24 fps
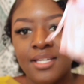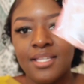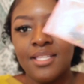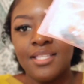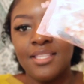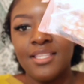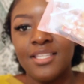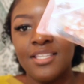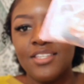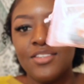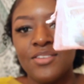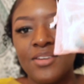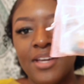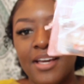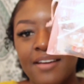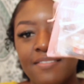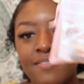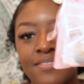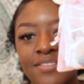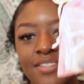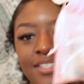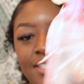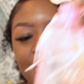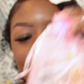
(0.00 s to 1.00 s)
And then you
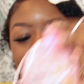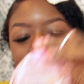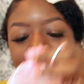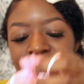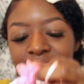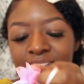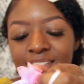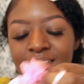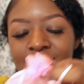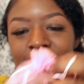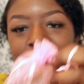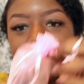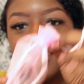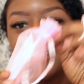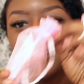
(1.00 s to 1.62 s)
have this.